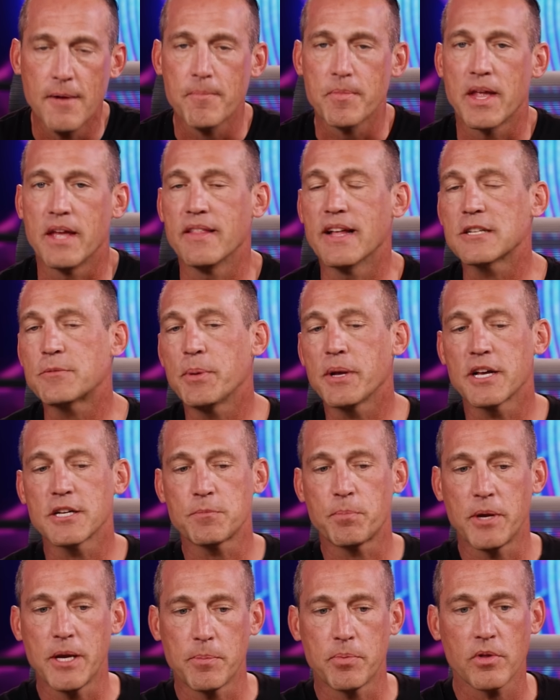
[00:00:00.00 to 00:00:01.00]
And that's because
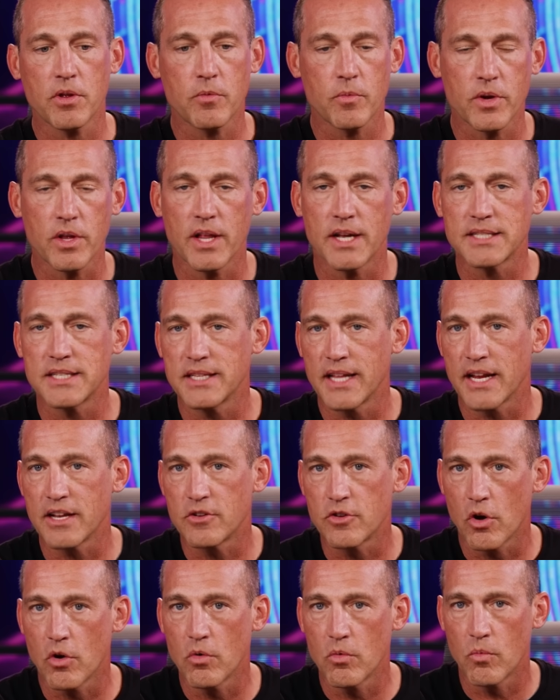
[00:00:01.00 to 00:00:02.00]
people are realizing they
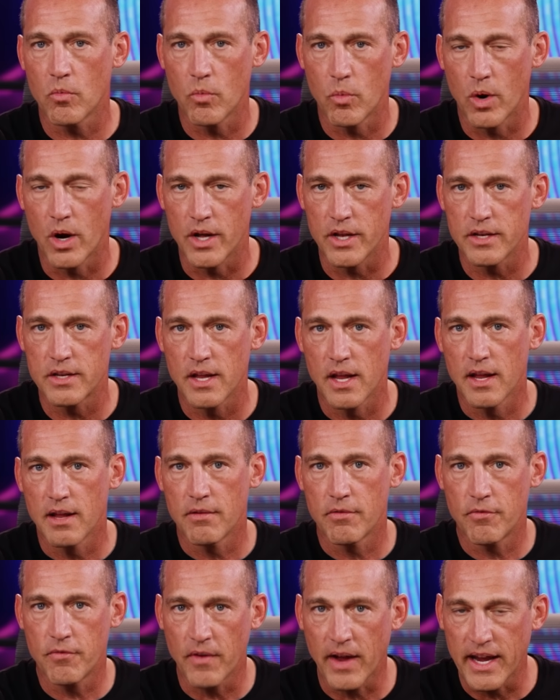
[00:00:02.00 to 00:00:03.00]
don't want
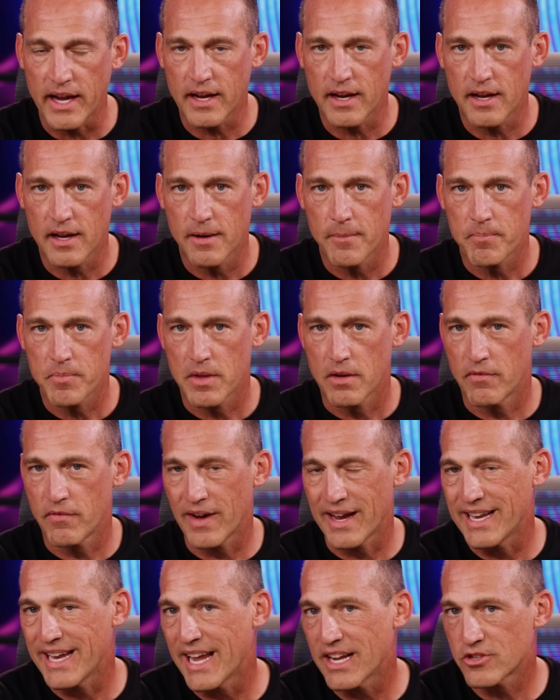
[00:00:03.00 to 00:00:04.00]
fake
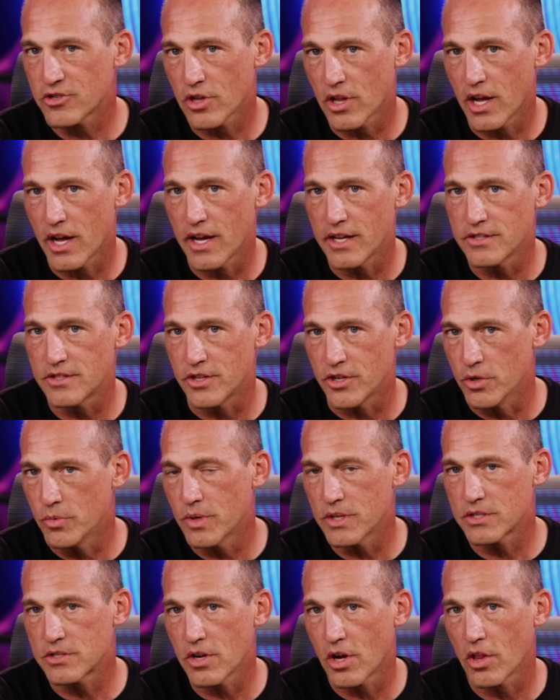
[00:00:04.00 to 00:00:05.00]
financialized U
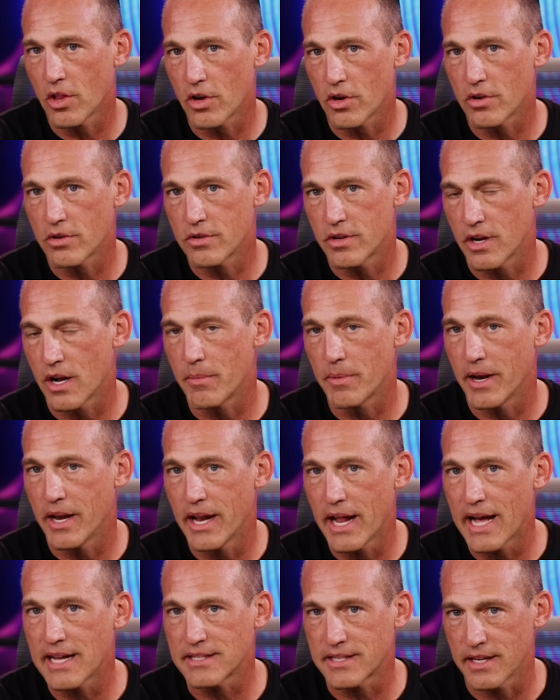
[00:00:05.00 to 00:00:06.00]
S dollar denominated
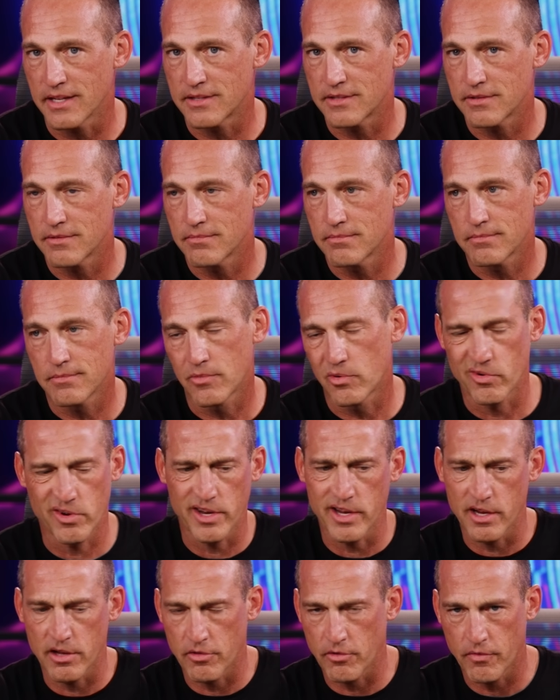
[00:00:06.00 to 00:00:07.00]
assets, or
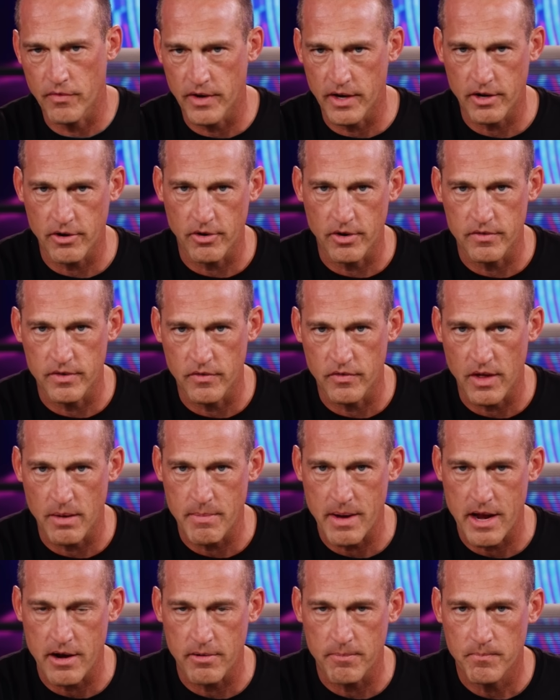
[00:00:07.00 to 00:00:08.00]
any other fiat currency for that
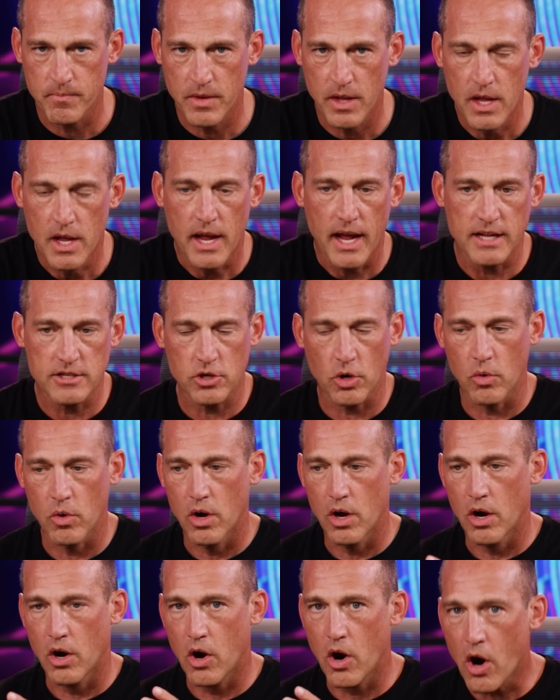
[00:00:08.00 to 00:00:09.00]
matter. And
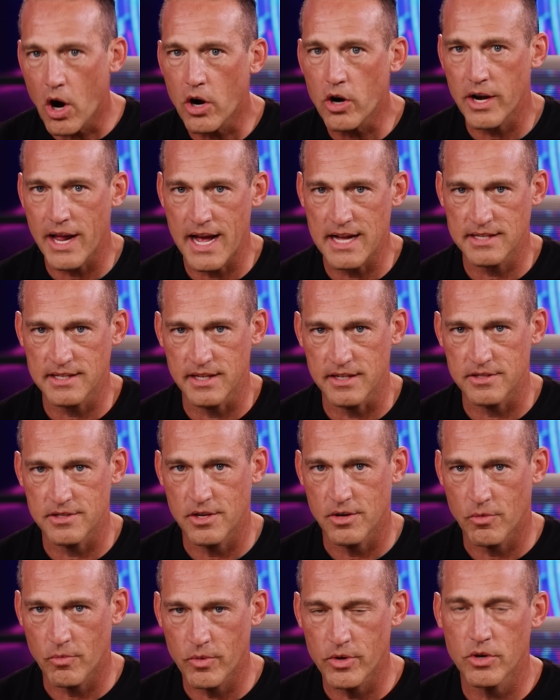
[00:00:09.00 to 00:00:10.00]
so hard
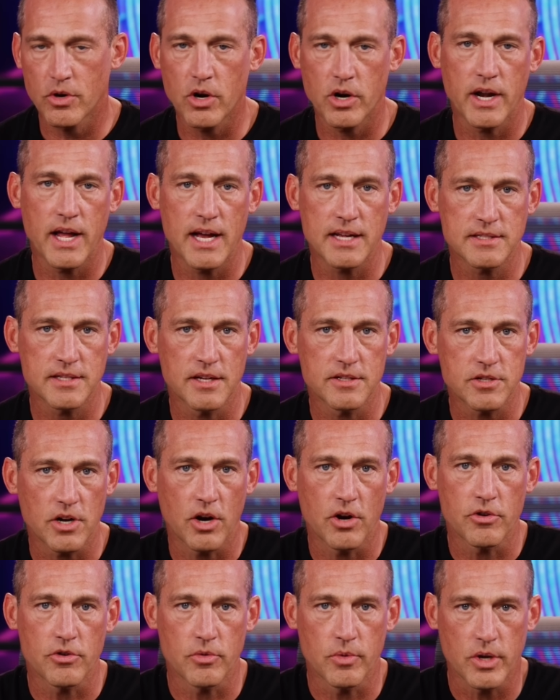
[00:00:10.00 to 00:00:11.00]
assets, real hard assets
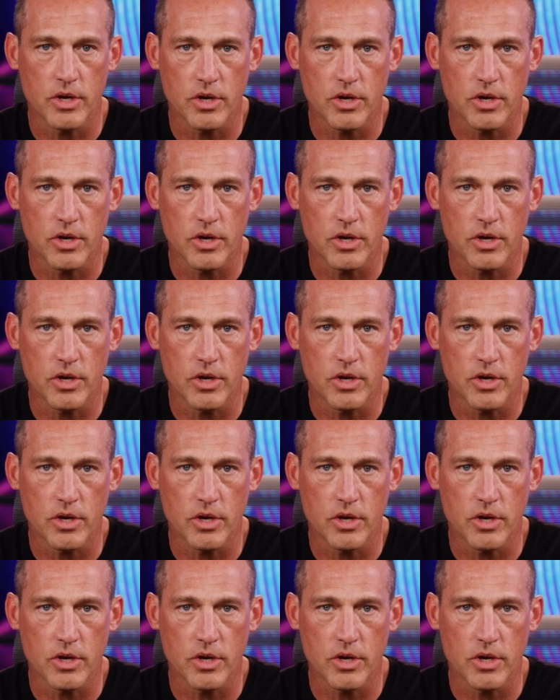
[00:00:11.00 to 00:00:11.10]
are doing